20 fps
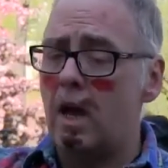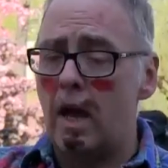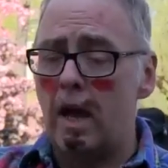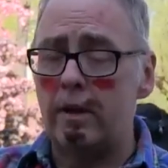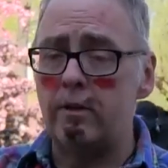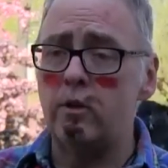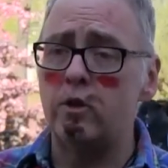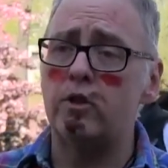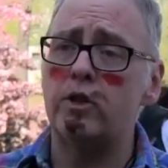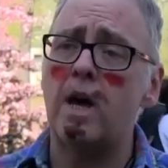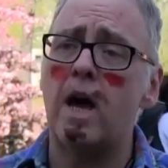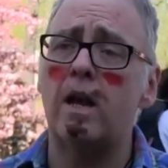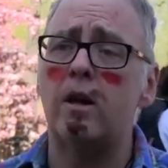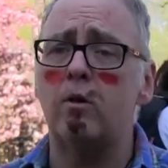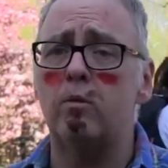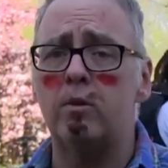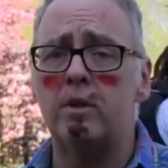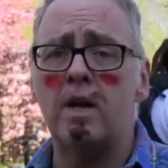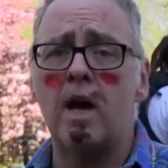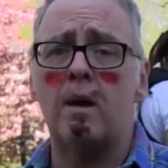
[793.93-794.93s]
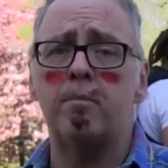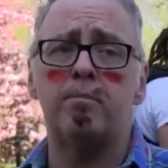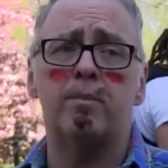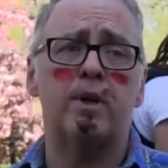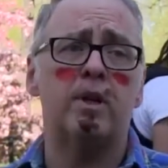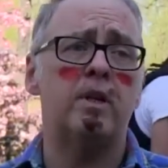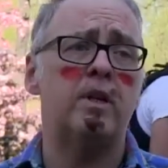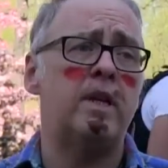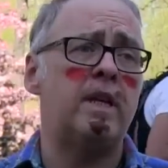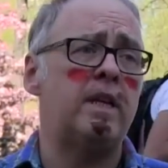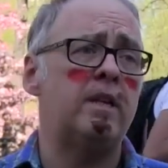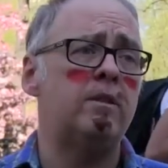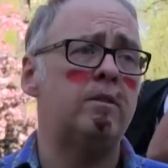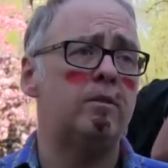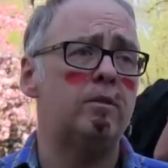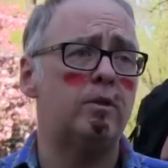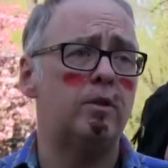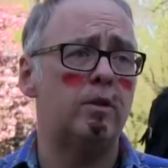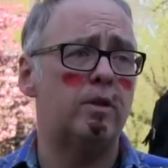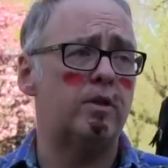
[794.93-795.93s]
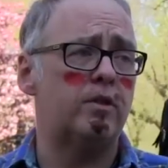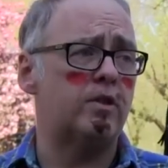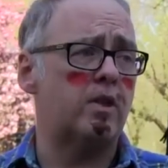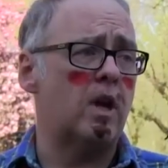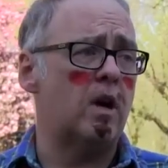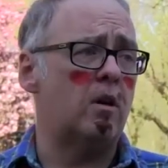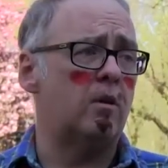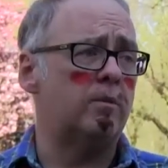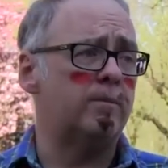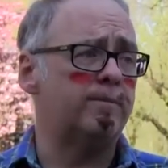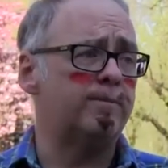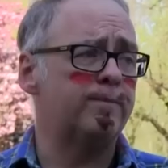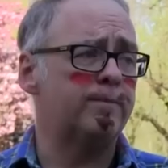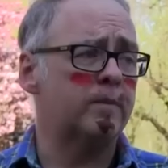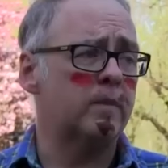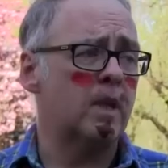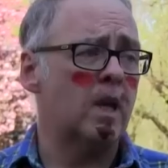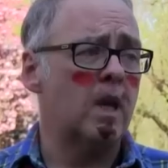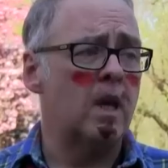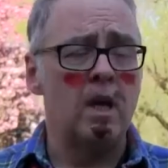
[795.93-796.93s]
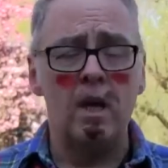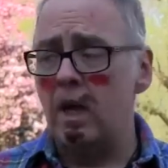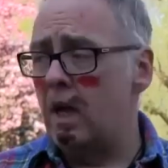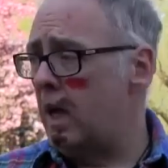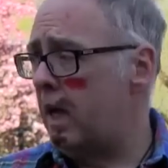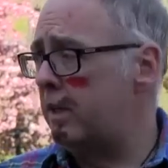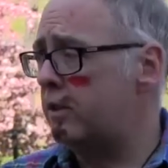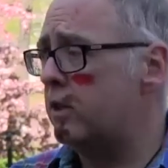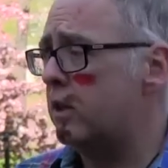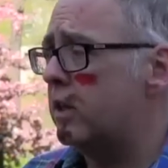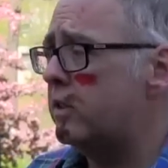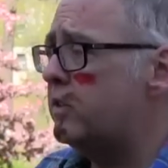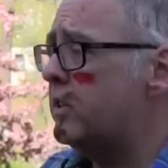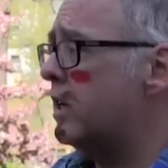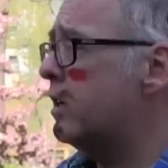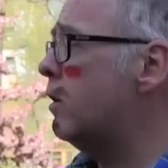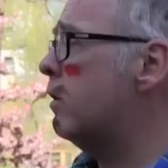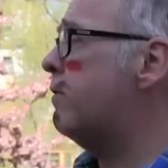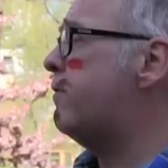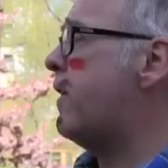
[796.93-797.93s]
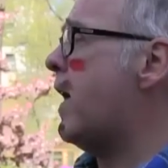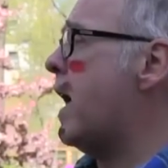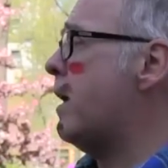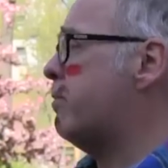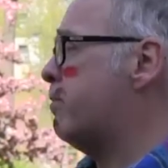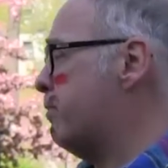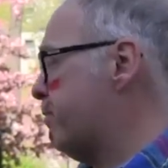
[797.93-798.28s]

and your shadow would not burn into the stone. It took a single fat